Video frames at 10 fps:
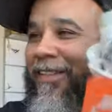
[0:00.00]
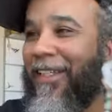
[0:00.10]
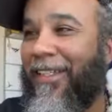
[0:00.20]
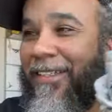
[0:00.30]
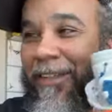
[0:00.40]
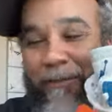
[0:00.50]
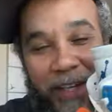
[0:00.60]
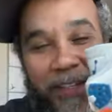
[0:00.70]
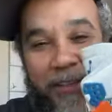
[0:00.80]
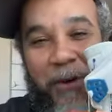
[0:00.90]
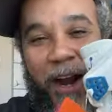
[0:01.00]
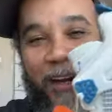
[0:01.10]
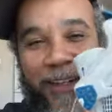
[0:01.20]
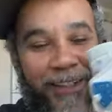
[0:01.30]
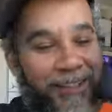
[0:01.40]
These the feats right
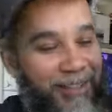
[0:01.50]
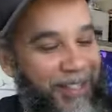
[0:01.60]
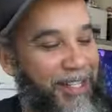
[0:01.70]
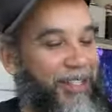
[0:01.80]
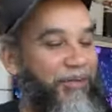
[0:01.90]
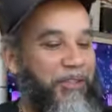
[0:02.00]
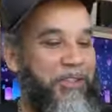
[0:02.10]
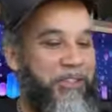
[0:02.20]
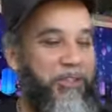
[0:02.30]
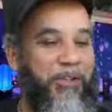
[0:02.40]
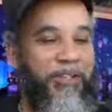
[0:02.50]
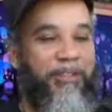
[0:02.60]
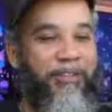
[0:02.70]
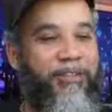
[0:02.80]
here. For sure.